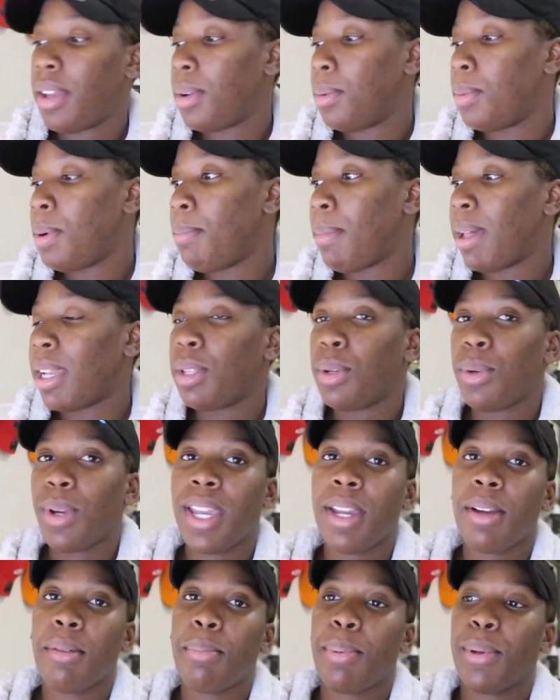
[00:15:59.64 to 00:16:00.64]
with my little
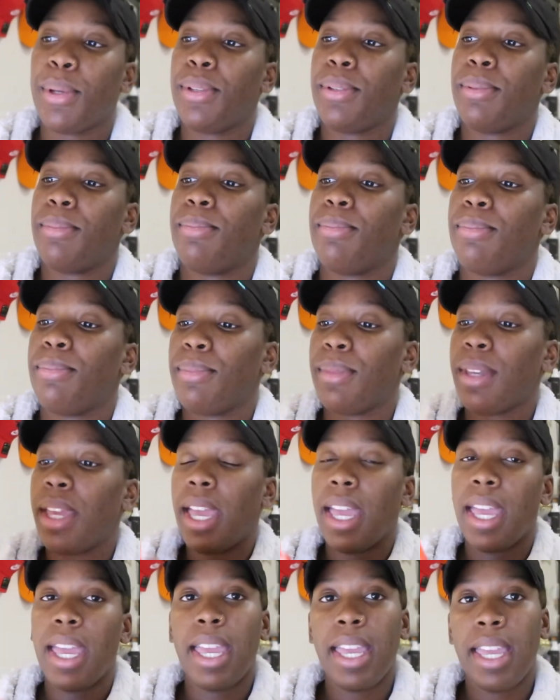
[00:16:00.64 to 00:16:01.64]
ear pump
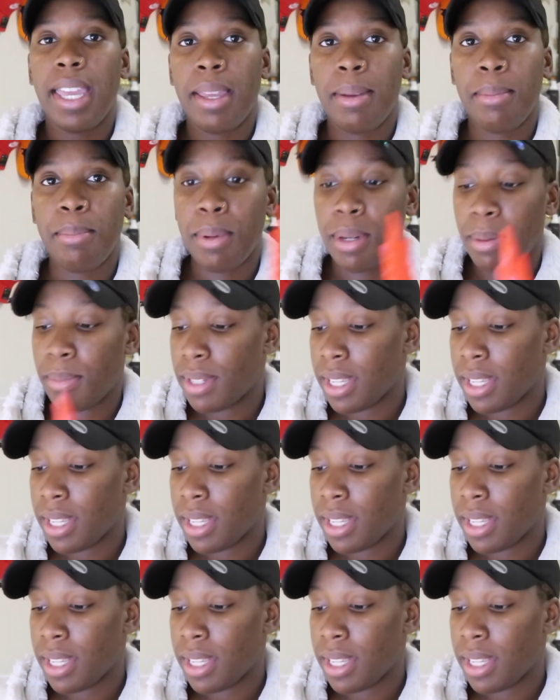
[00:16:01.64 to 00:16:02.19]
and put them